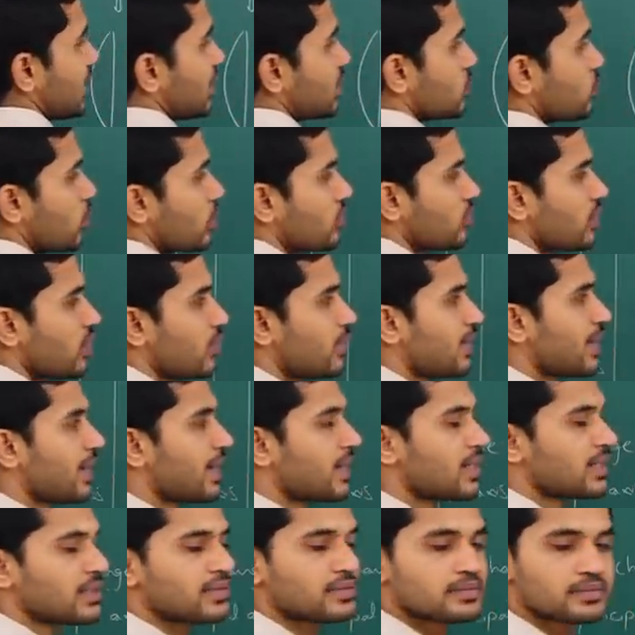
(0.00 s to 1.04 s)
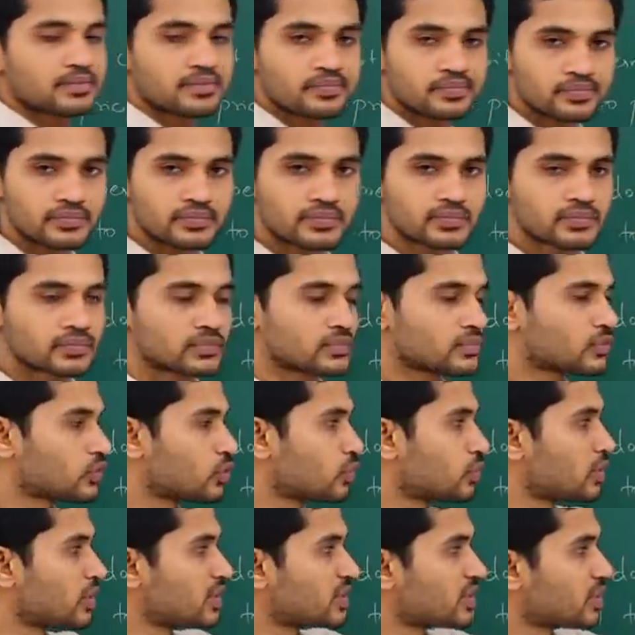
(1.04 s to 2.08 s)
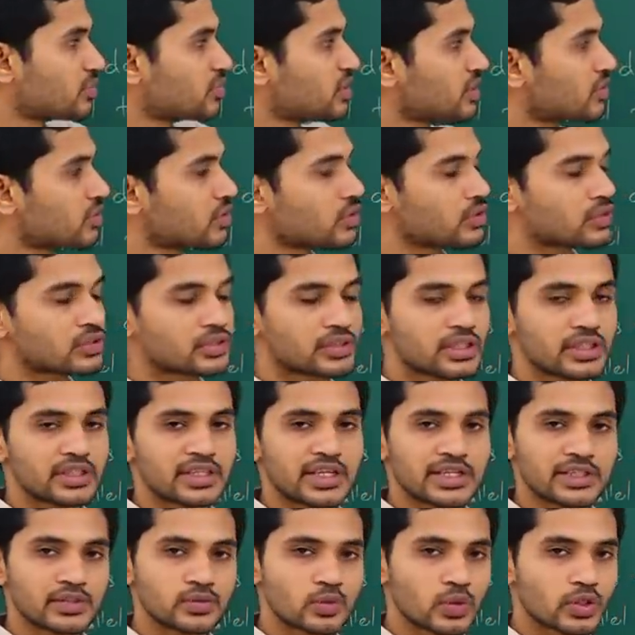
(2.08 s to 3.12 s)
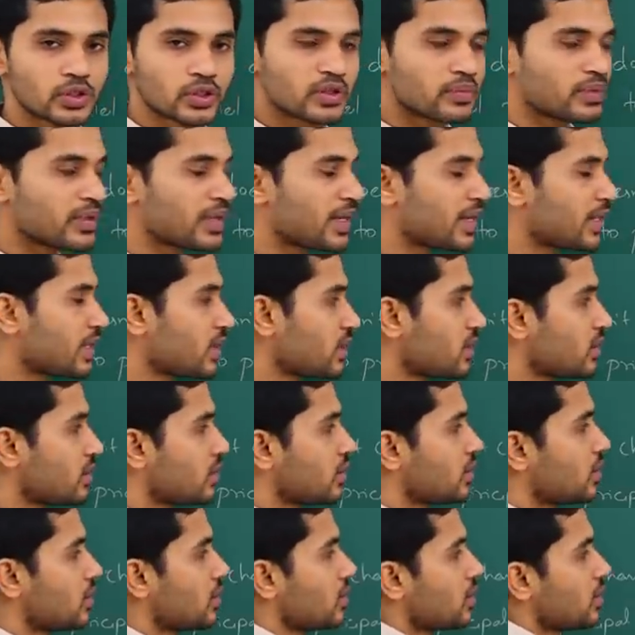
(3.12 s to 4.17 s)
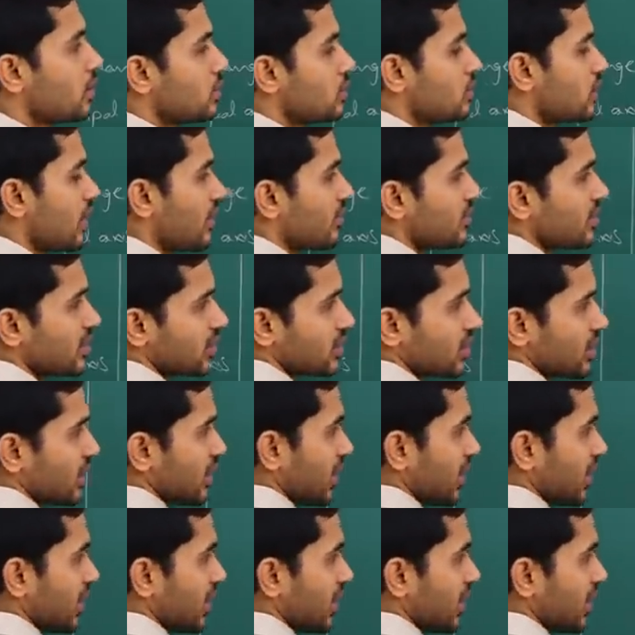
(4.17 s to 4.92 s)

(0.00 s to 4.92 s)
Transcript: that is what we will be getting. So, please observe closely that is what you will be getting so, I have just